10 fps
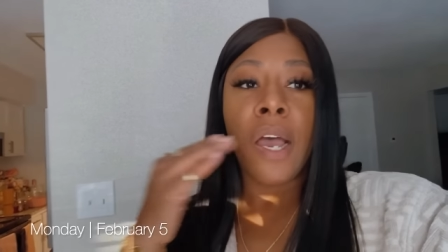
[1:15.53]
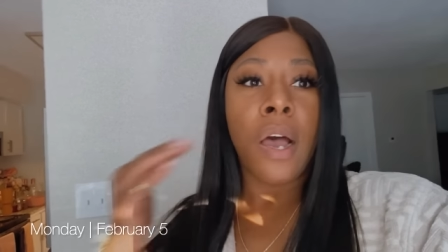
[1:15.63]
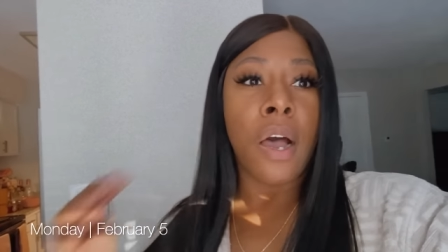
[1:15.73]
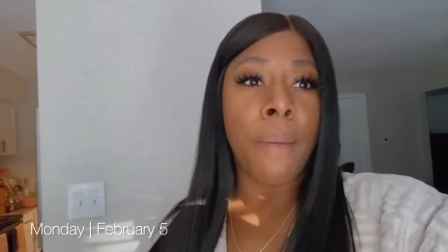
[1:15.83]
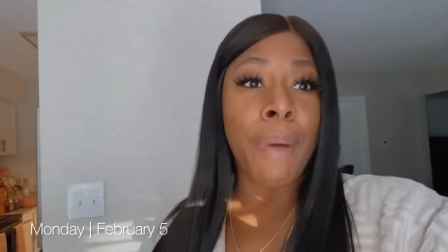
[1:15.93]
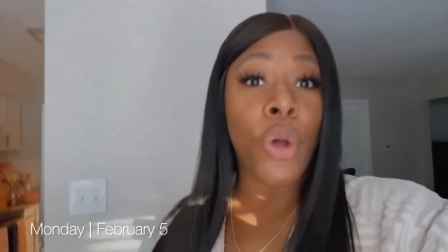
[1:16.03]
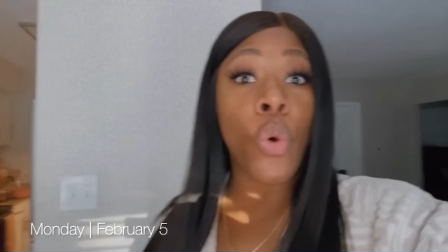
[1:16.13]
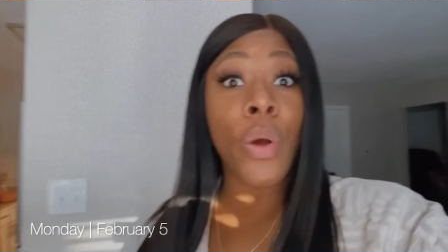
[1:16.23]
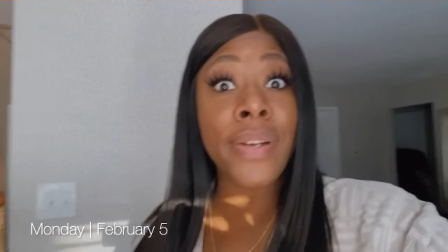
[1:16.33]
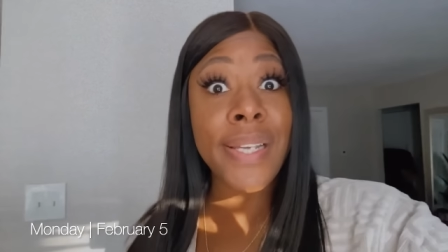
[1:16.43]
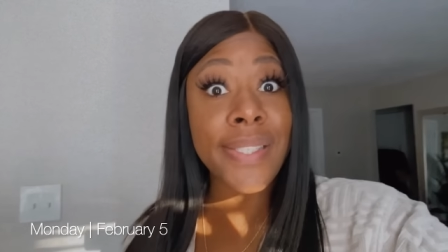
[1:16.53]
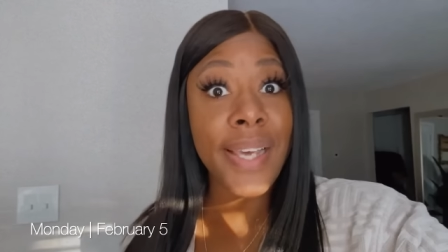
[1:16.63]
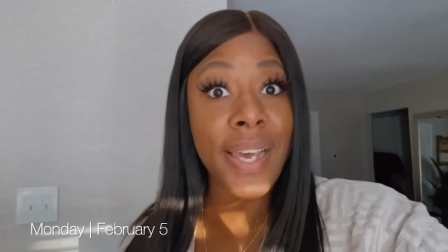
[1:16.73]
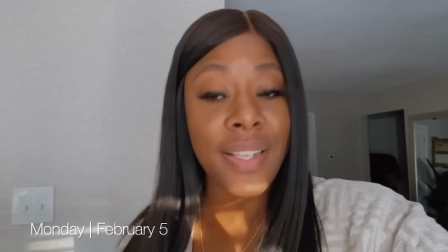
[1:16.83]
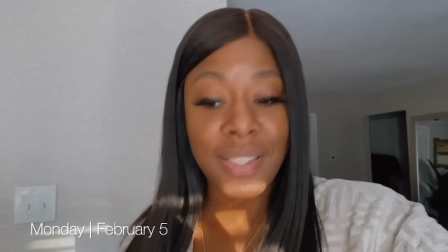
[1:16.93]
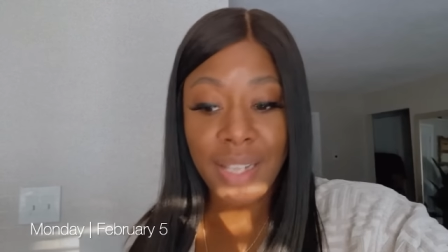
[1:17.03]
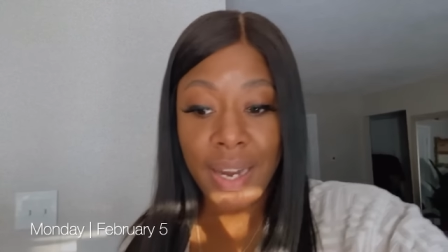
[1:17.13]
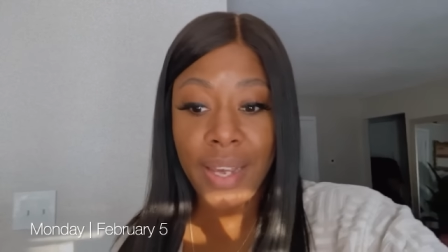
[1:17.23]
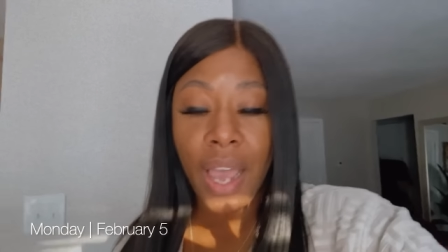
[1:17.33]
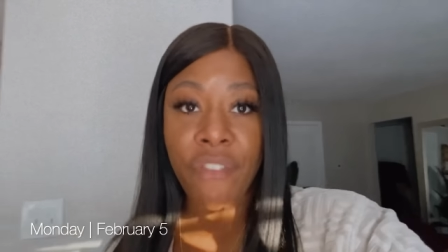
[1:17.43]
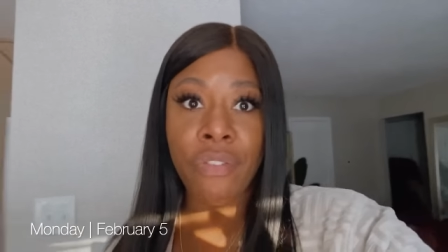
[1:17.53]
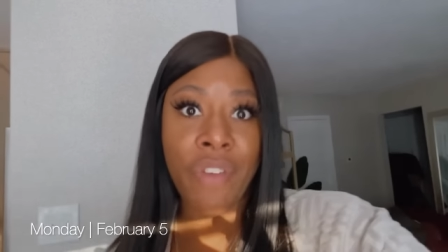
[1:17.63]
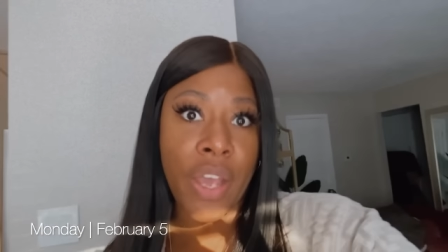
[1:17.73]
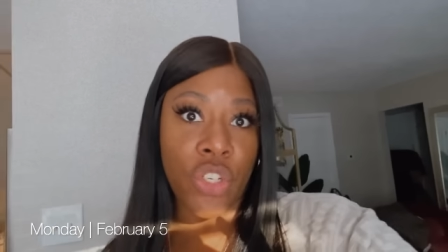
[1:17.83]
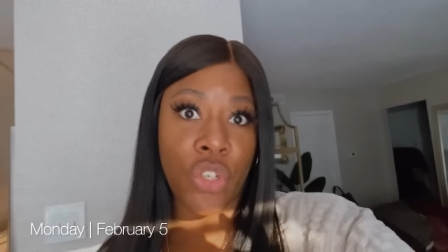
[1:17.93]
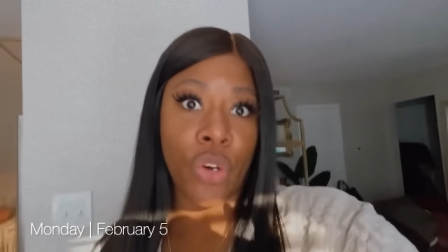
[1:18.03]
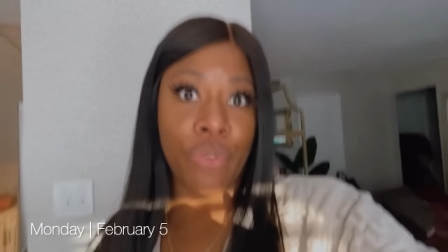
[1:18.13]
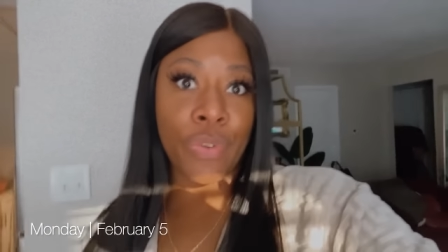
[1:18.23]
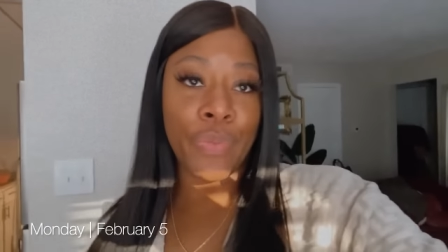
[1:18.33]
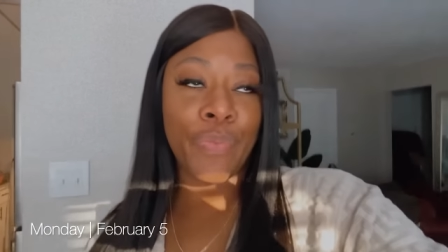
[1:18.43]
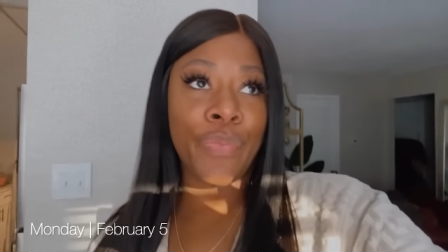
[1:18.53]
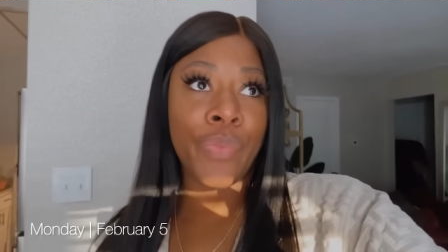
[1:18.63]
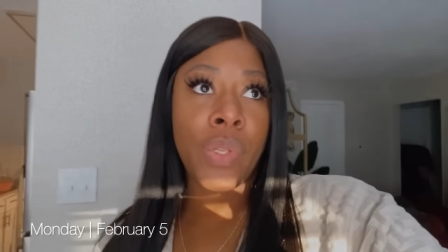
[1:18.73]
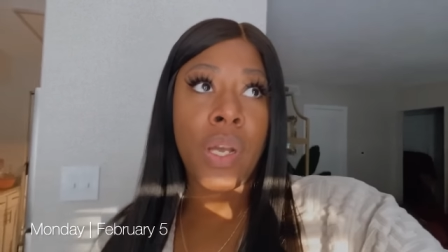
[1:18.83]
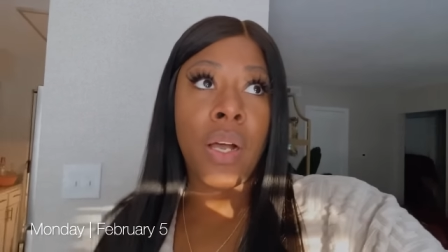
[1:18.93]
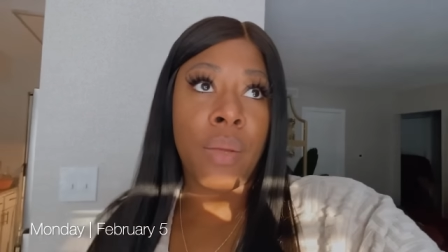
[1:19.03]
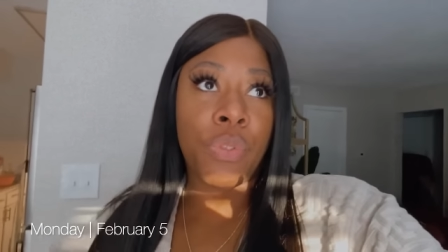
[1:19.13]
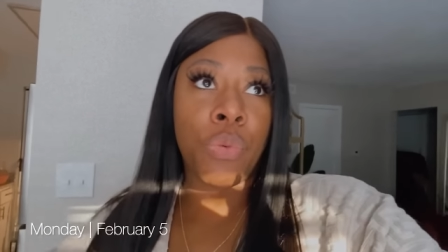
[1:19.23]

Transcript: uh, my coordinate sets that I got from Fashion Nova. Um, some